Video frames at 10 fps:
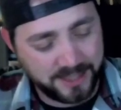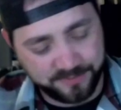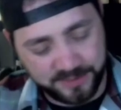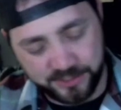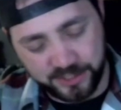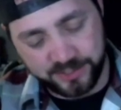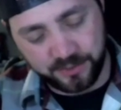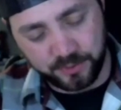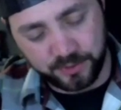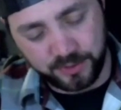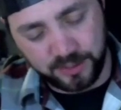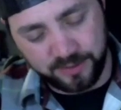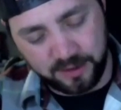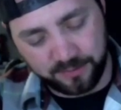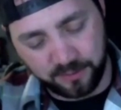VG, so it should give
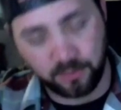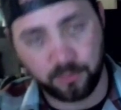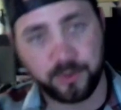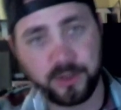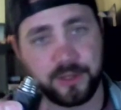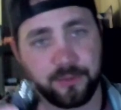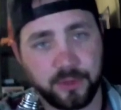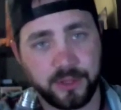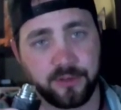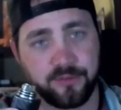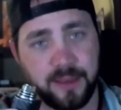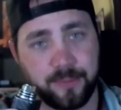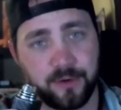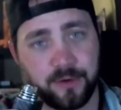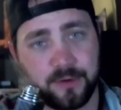off a really good vapor.